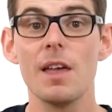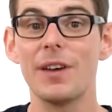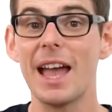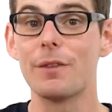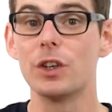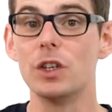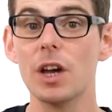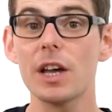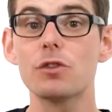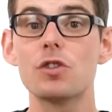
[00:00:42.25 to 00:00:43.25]
They have a
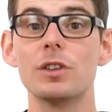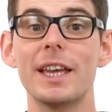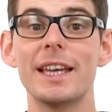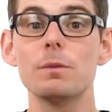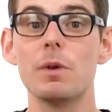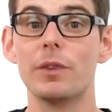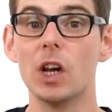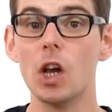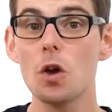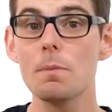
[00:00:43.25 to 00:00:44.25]
nitrogen in with a
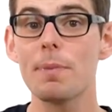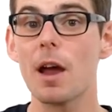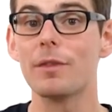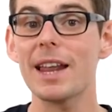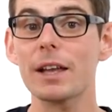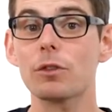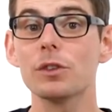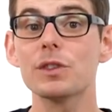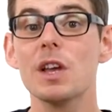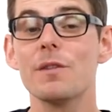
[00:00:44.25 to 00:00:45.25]
lone pair of
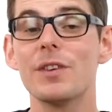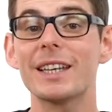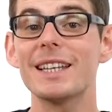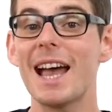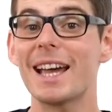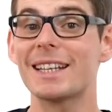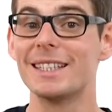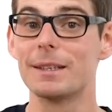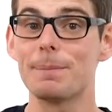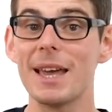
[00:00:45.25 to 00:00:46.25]
electrons that can act
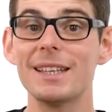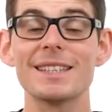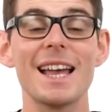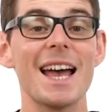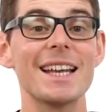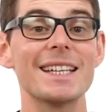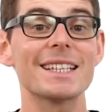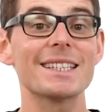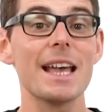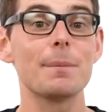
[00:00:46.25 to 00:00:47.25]
as a base and
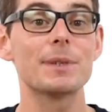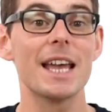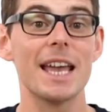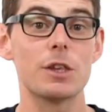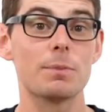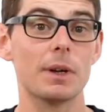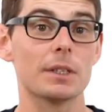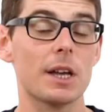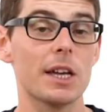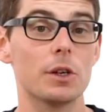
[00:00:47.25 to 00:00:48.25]
accept H+
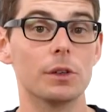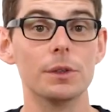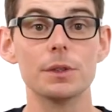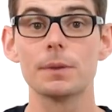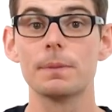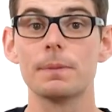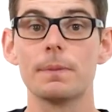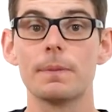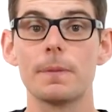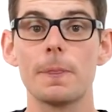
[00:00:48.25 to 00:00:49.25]
ions.
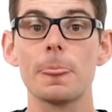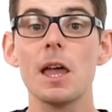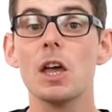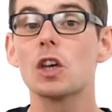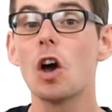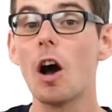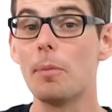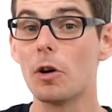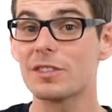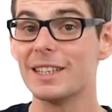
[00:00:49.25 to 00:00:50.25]

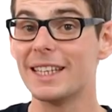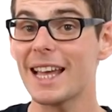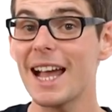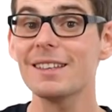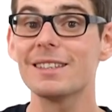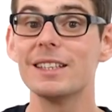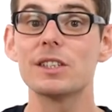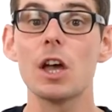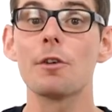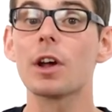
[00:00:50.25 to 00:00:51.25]
Carboxylic
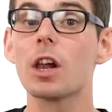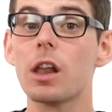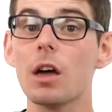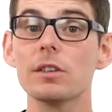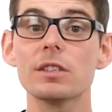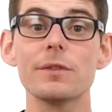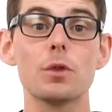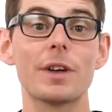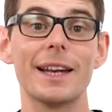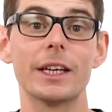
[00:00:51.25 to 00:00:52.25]
acids are a class of
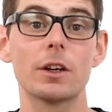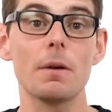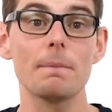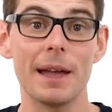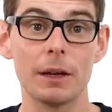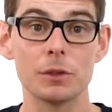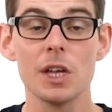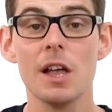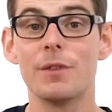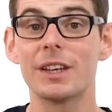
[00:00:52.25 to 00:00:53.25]
organic compounds
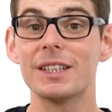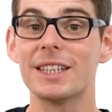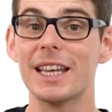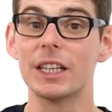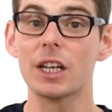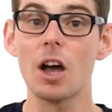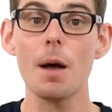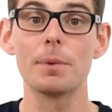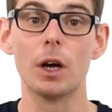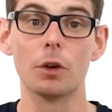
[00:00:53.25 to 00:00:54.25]
that contain a
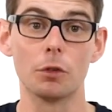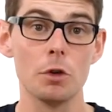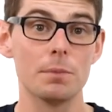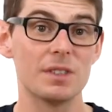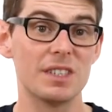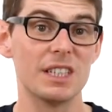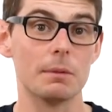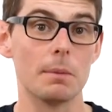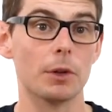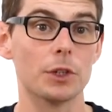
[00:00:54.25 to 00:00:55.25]
carbonyl group, C
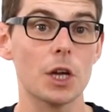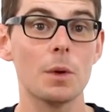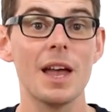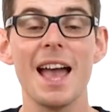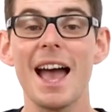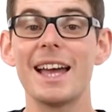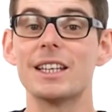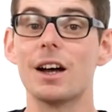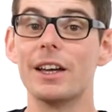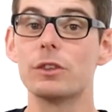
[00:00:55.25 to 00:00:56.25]
double bond O, and
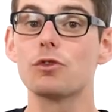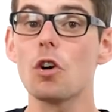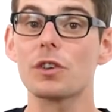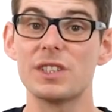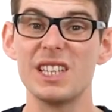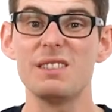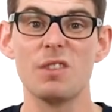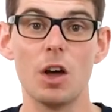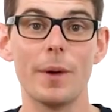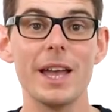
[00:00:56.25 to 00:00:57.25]
a hydroxy,
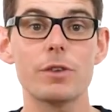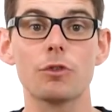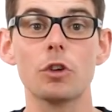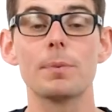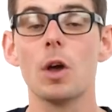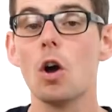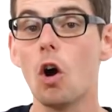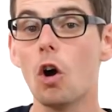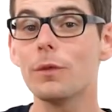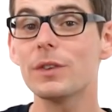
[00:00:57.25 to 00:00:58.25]
OH group,
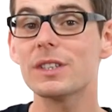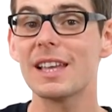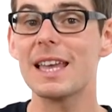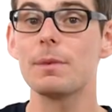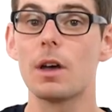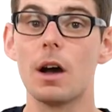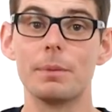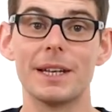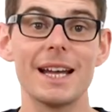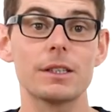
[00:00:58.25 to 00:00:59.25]
on the same
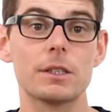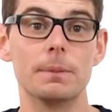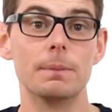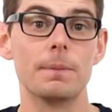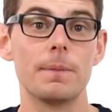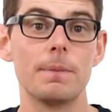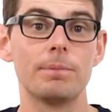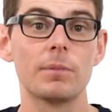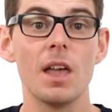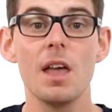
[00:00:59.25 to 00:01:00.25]
carbon atom.
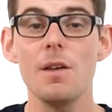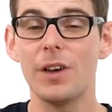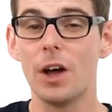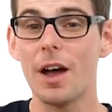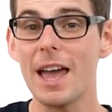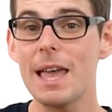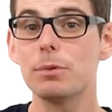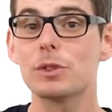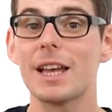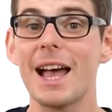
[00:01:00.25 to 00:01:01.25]
They are
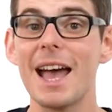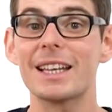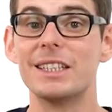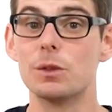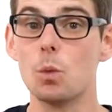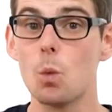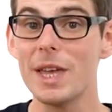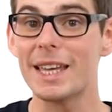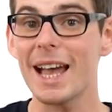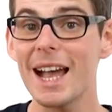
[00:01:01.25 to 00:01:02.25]
able to act as
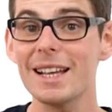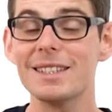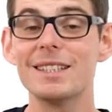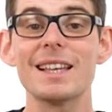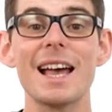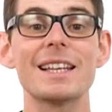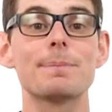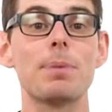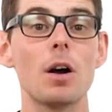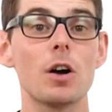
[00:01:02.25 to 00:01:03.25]
weak acids
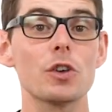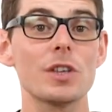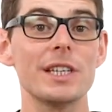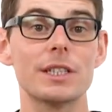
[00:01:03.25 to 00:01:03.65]
and partially